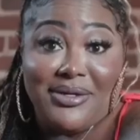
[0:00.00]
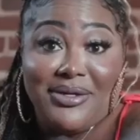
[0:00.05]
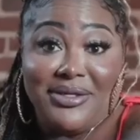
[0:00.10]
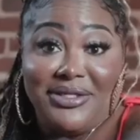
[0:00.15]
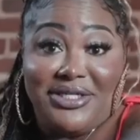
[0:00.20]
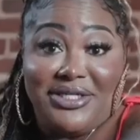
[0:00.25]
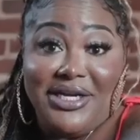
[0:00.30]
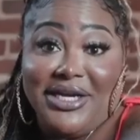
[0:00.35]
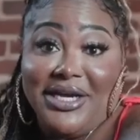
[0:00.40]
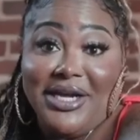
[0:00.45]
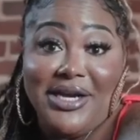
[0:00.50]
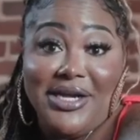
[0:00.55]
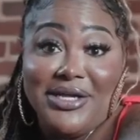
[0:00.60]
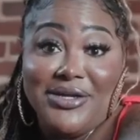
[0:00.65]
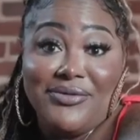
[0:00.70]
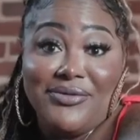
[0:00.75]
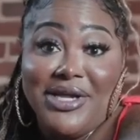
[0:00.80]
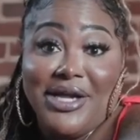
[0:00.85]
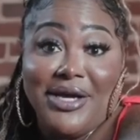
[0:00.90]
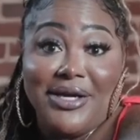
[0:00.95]
she
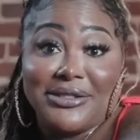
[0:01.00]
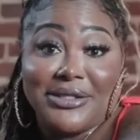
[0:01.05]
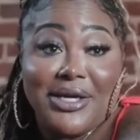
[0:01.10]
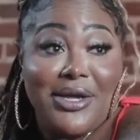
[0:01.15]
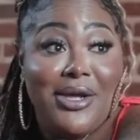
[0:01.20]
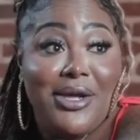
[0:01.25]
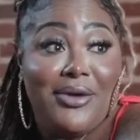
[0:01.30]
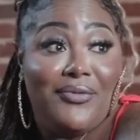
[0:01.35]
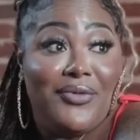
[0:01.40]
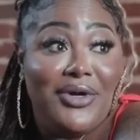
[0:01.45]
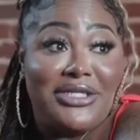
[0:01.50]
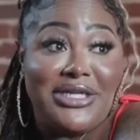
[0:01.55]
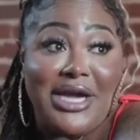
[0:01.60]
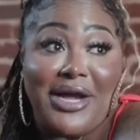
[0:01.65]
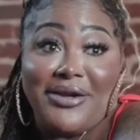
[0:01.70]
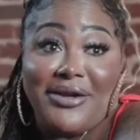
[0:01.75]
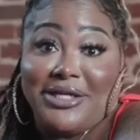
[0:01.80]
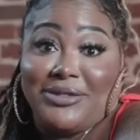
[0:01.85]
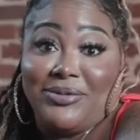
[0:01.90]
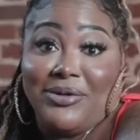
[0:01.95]
you niggas. What
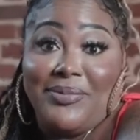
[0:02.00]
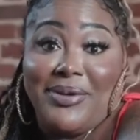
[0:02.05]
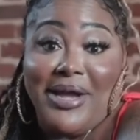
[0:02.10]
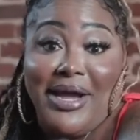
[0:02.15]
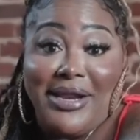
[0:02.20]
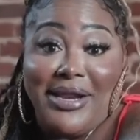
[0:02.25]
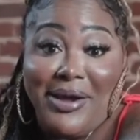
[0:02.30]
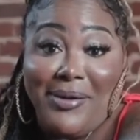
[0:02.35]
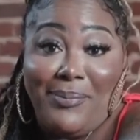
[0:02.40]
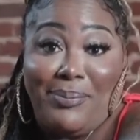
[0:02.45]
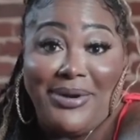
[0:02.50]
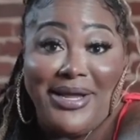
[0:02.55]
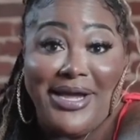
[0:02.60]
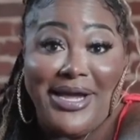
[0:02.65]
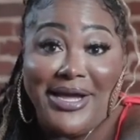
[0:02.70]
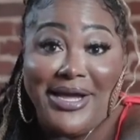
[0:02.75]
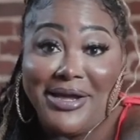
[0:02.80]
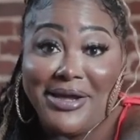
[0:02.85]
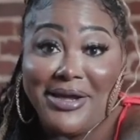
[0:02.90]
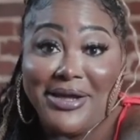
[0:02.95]
y'all niggas want to be out there
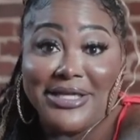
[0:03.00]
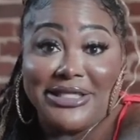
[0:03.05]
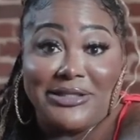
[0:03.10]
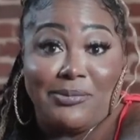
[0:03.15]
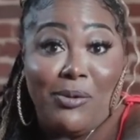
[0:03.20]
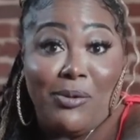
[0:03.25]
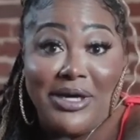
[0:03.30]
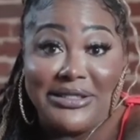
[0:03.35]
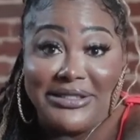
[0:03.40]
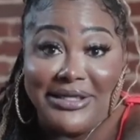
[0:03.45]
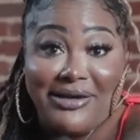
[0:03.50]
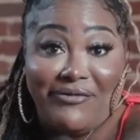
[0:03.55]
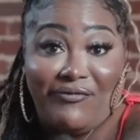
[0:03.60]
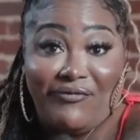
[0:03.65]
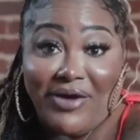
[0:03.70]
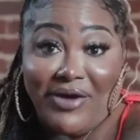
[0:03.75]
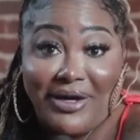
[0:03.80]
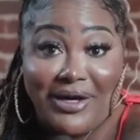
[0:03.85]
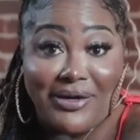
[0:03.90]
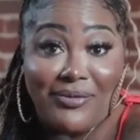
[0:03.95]
playing sports any
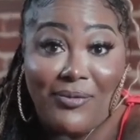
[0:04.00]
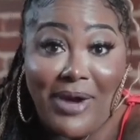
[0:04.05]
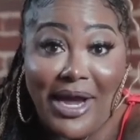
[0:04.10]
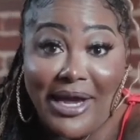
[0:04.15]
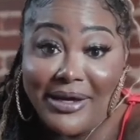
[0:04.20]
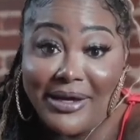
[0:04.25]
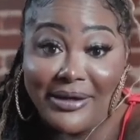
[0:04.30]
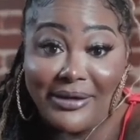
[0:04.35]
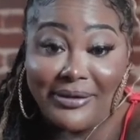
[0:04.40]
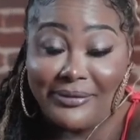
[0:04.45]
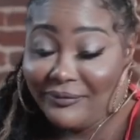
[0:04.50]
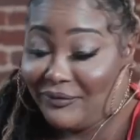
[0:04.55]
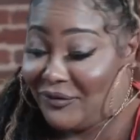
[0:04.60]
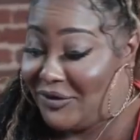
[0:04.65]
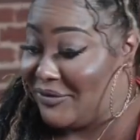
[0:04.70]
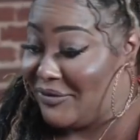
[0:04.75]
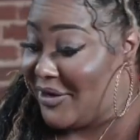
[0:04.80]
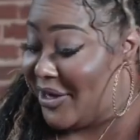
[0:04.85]
fucking way, you